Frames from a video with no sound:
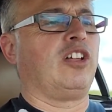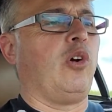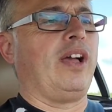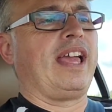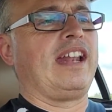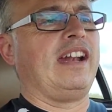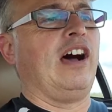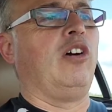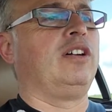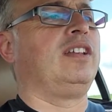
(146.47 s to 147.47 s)
going in and
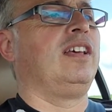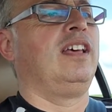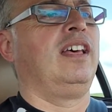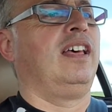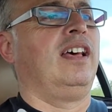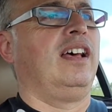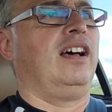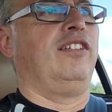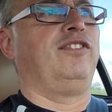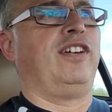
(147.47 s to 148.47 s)
out
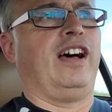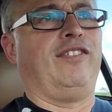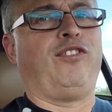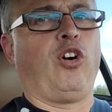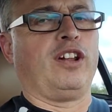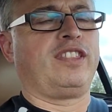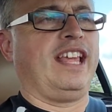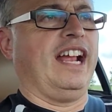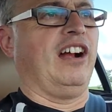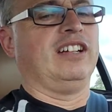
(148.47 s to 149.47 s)
of fourth gear.